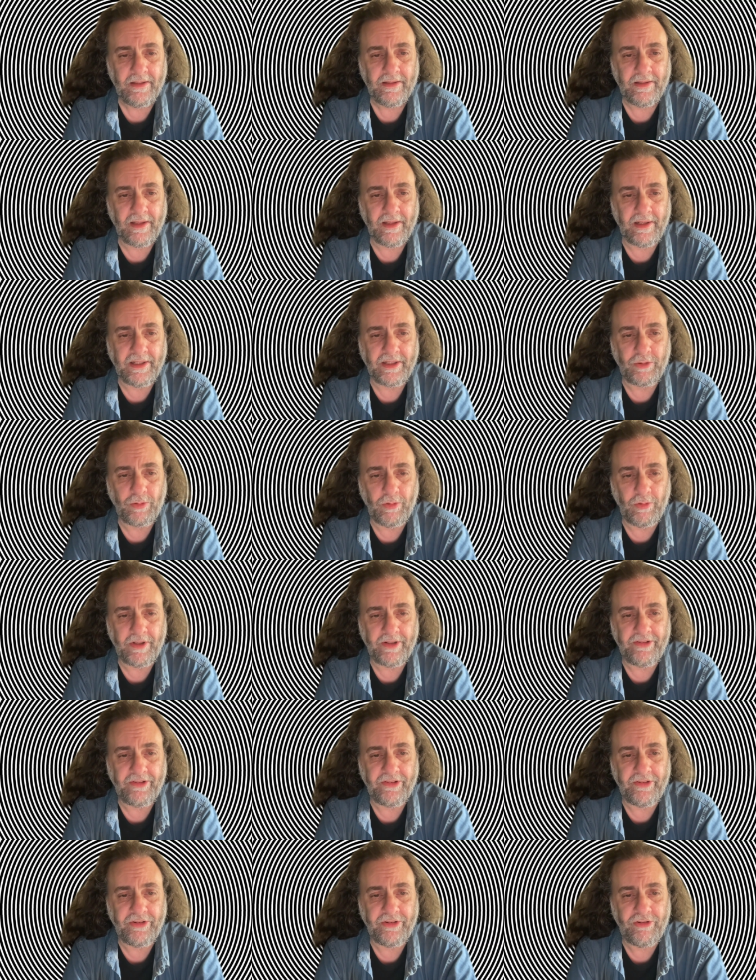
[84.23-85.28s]

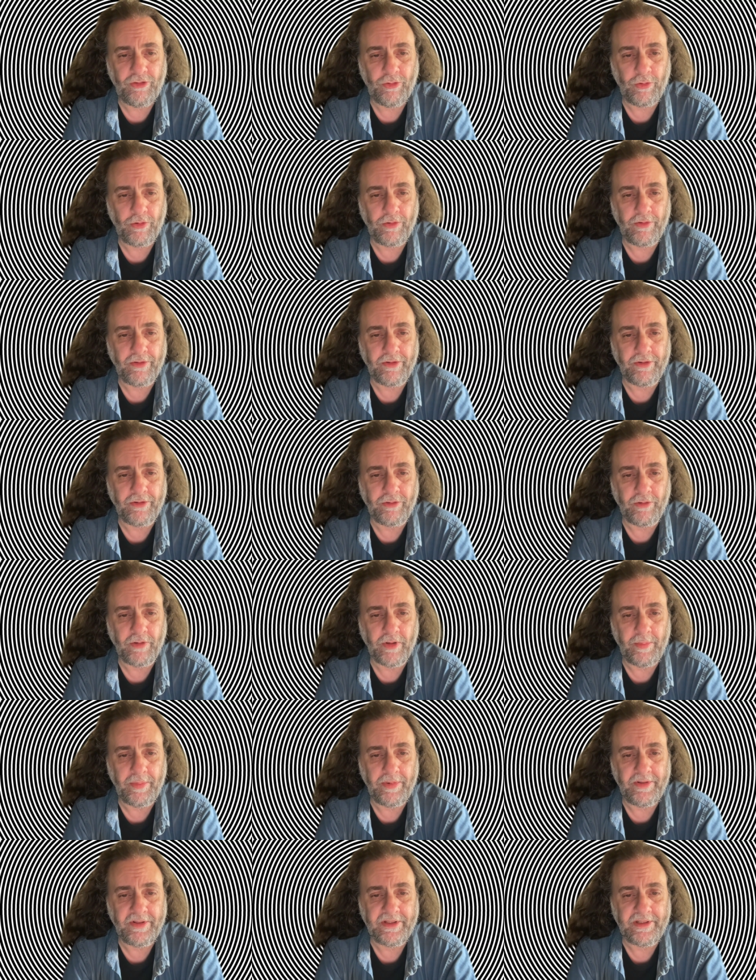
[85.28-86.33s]
Likewise, the shorter the
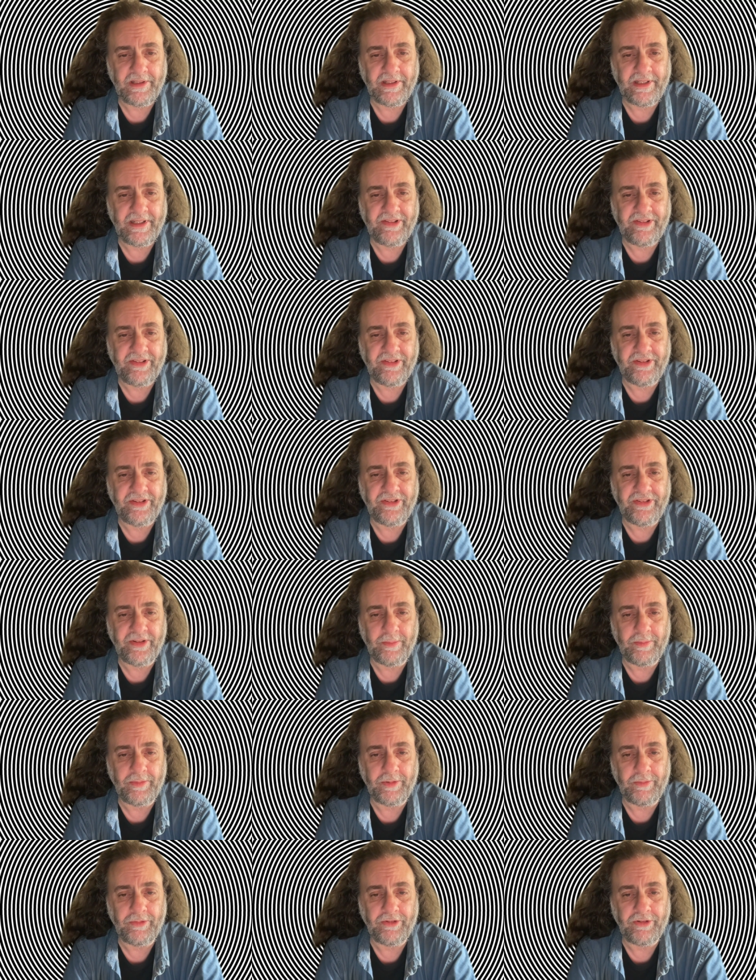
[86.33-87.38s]
trip, the less the
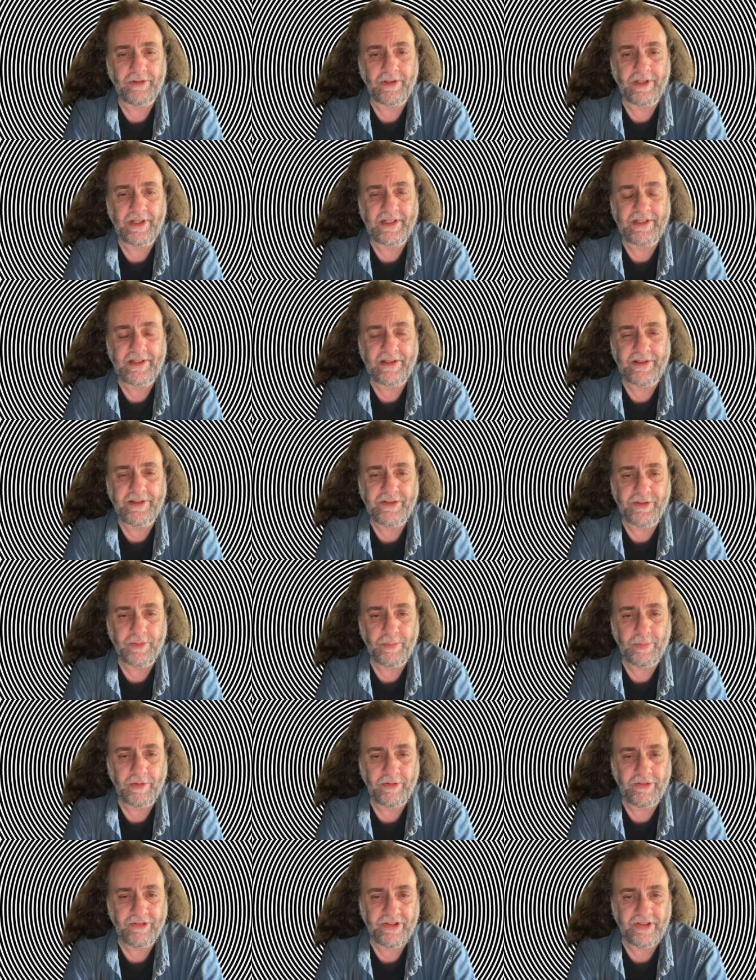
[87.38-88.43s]
symptoms are likely to
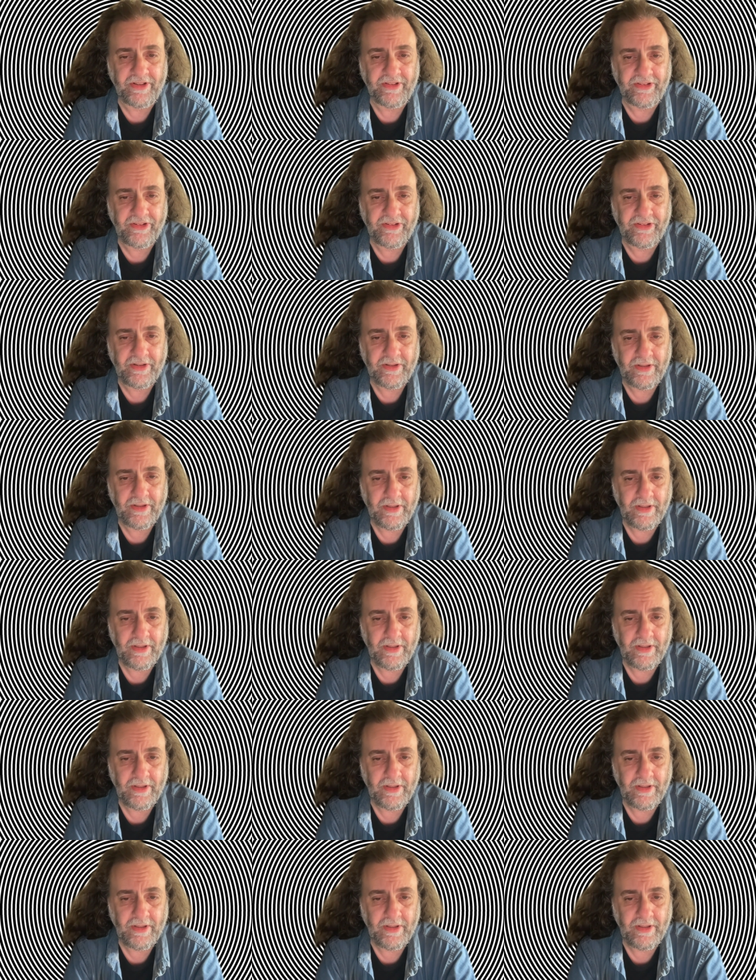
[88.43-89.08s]
persist.